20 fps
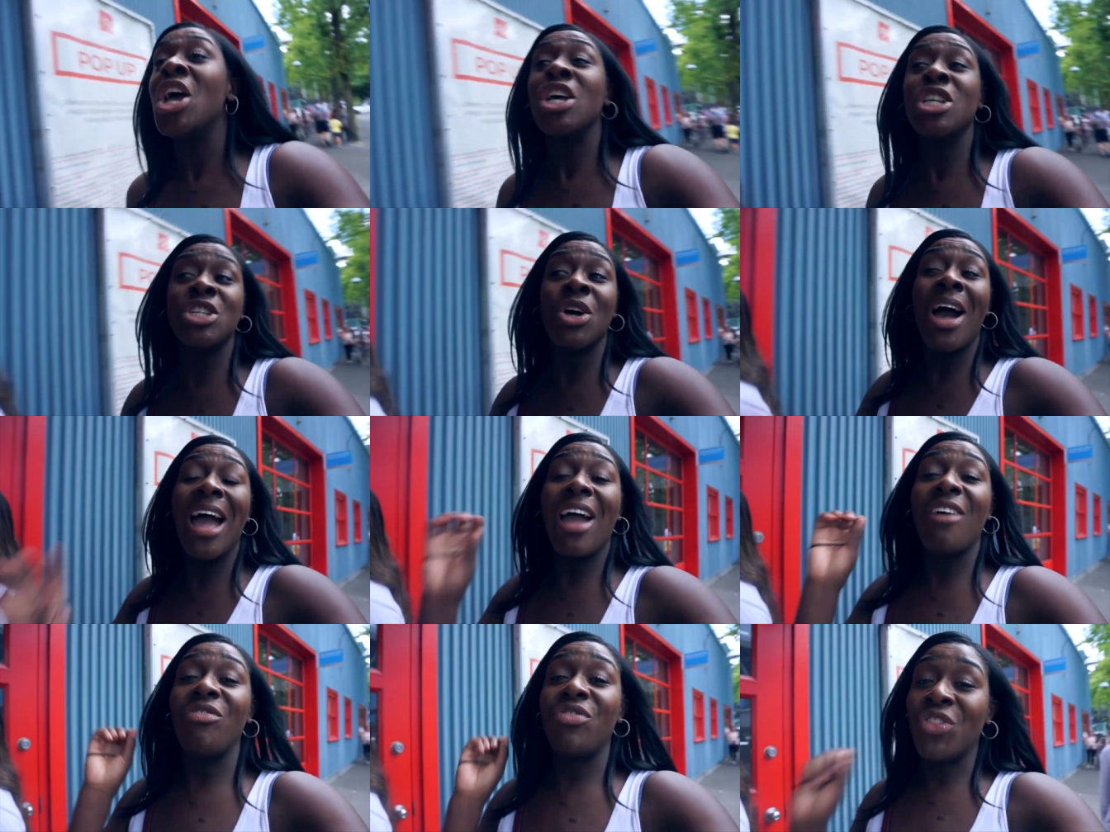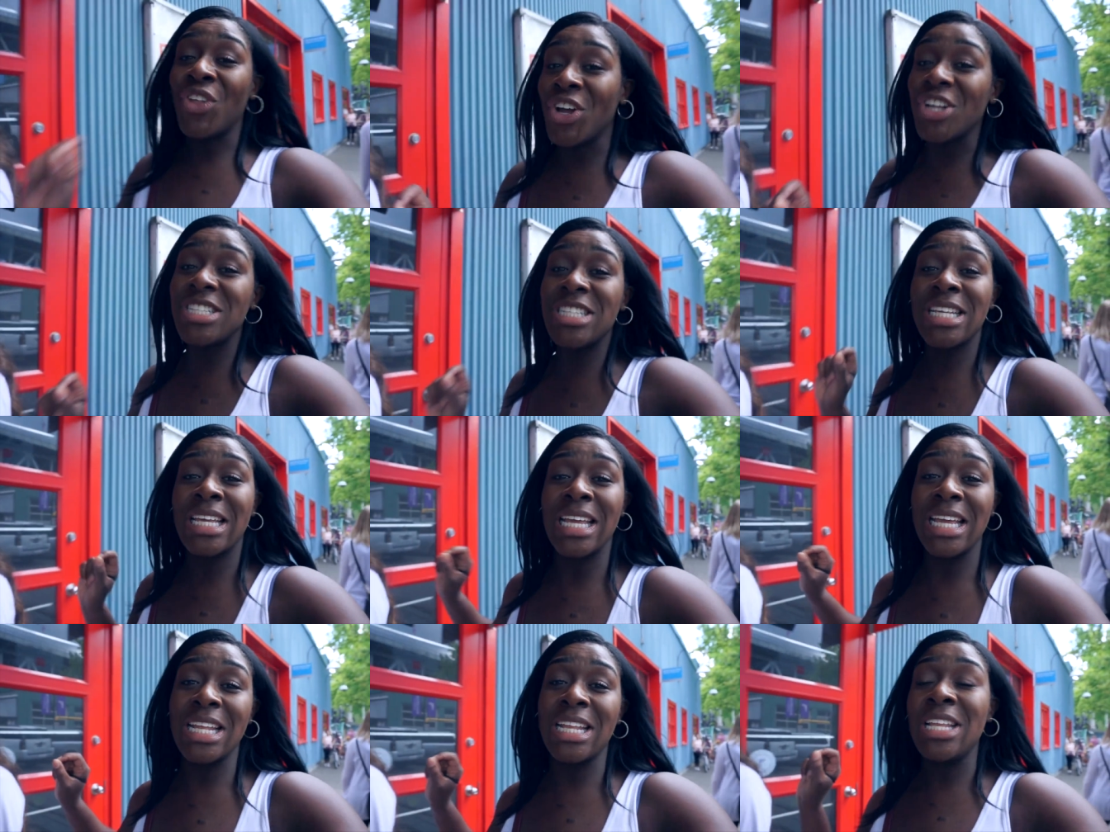So I have
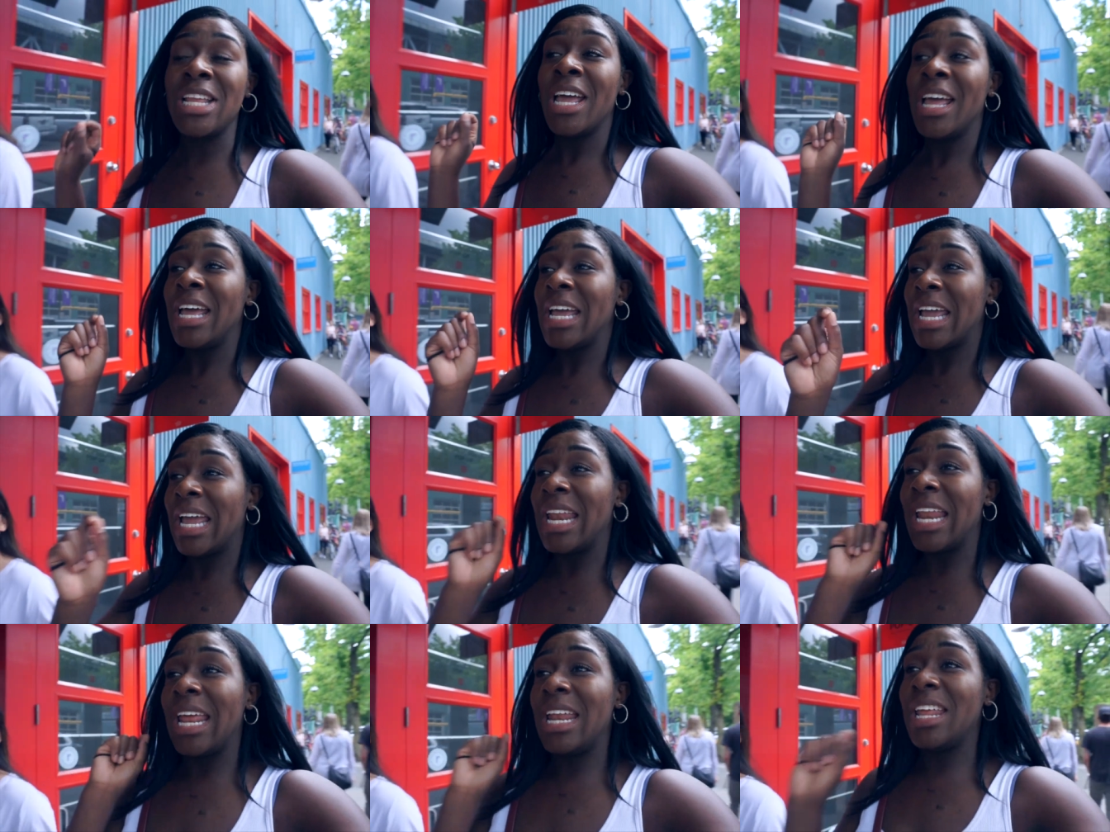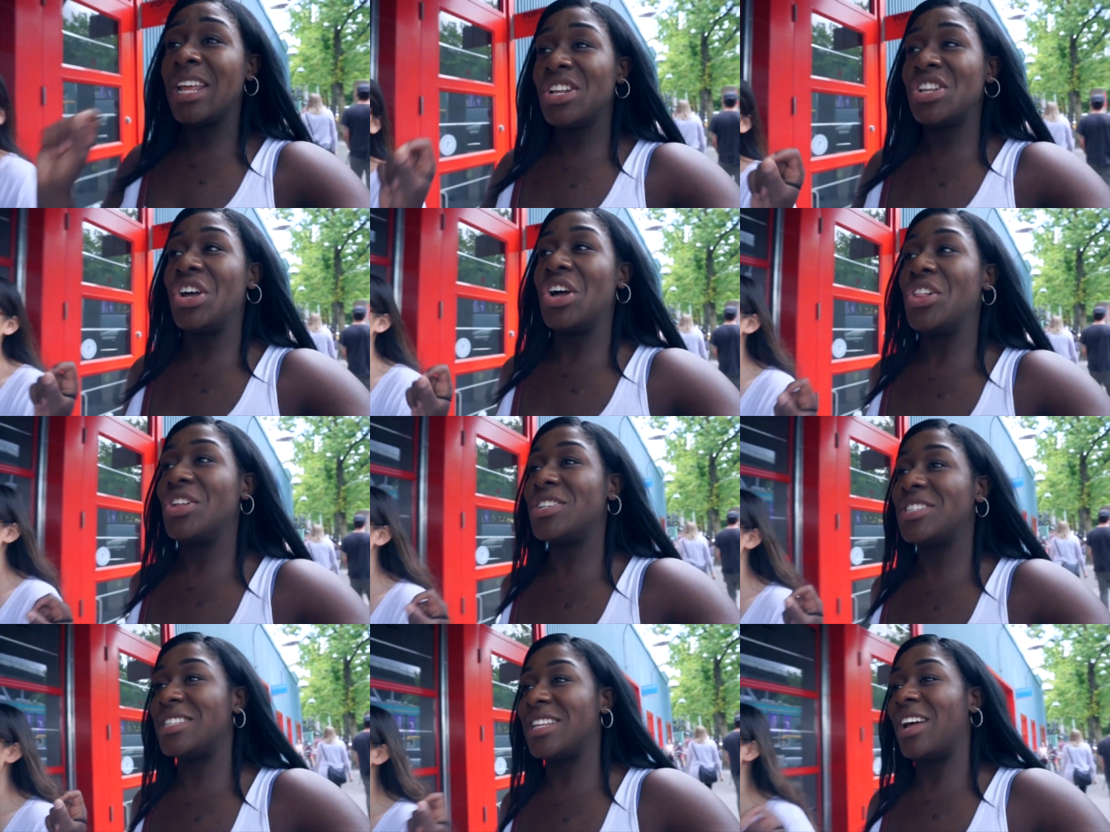13 Canadian
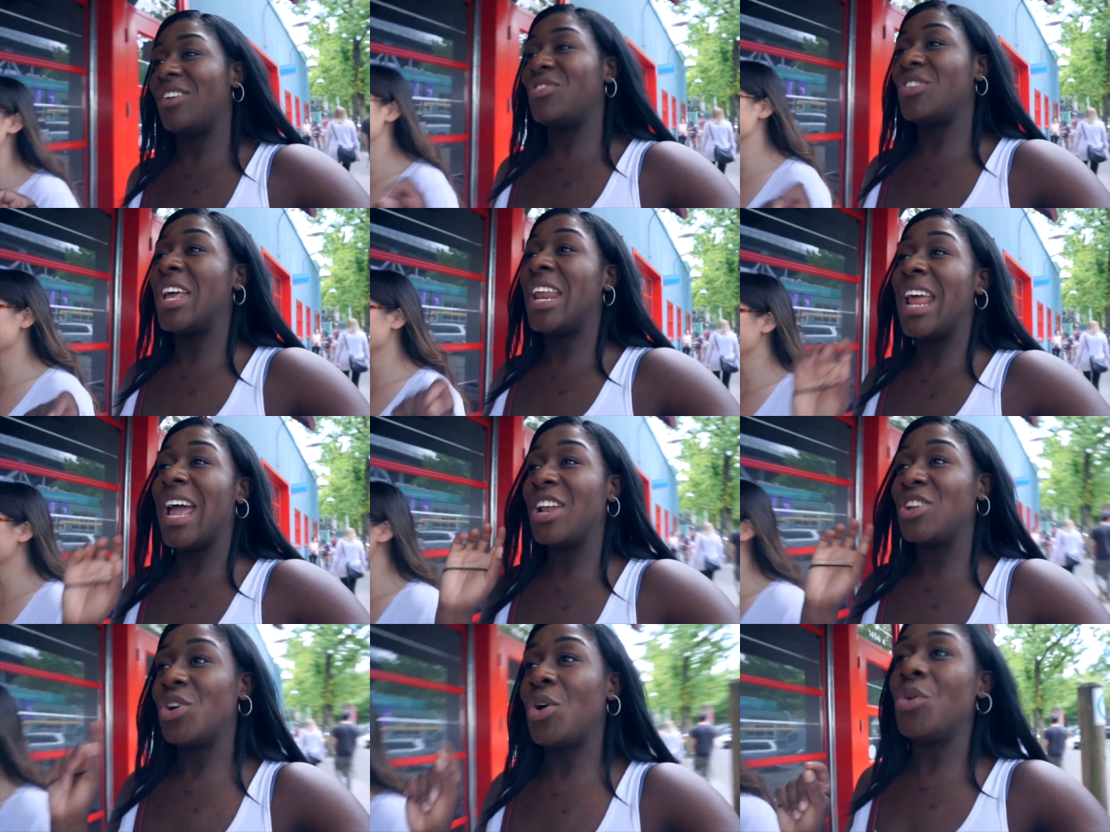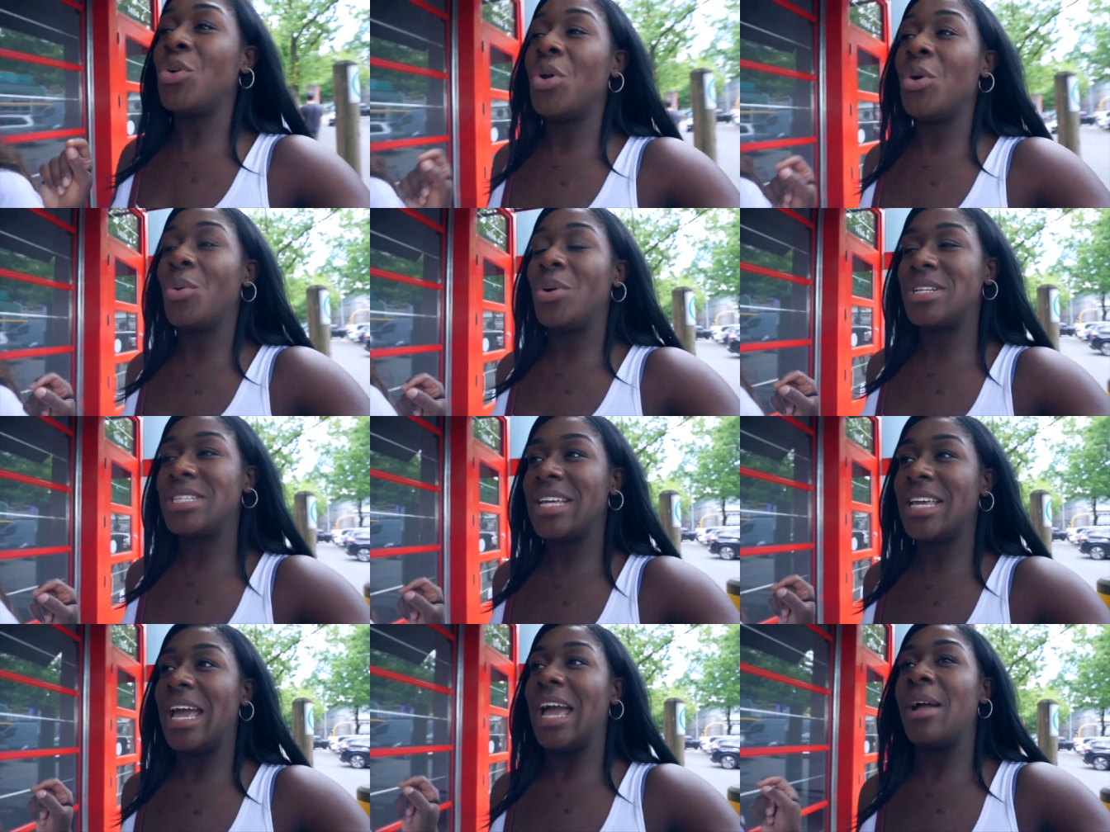dollars left and I don't know
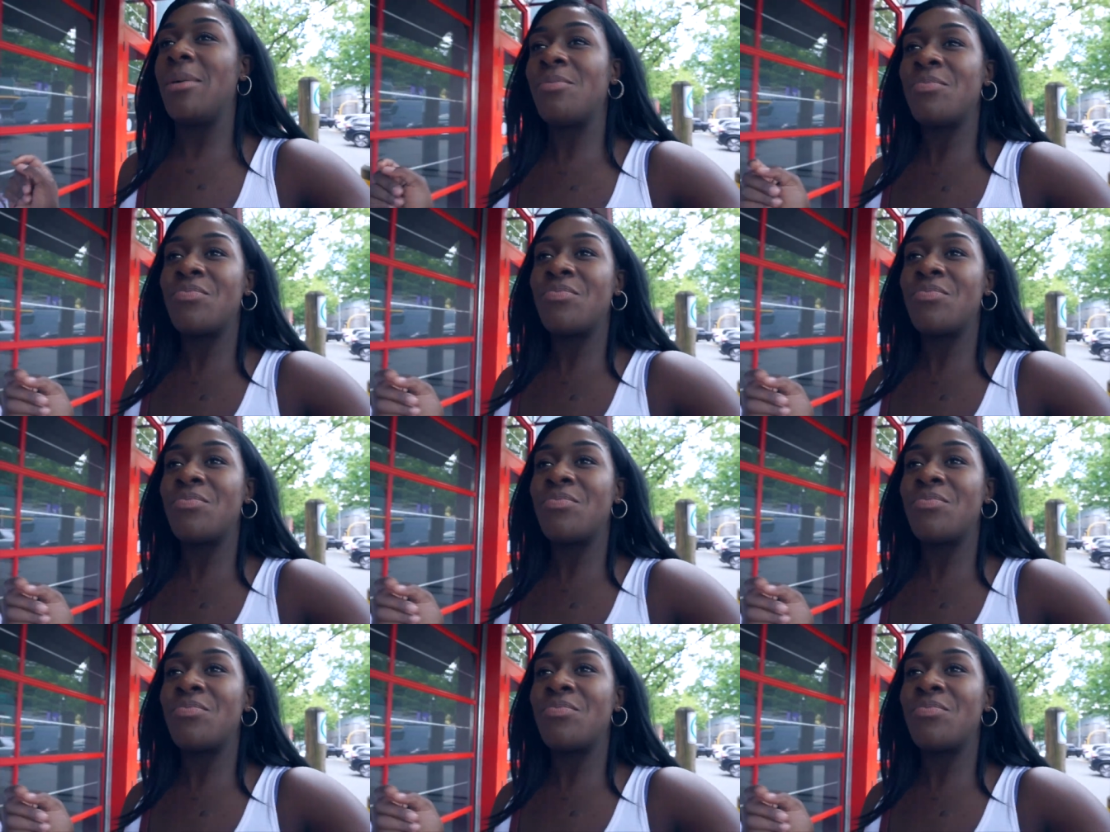what to get.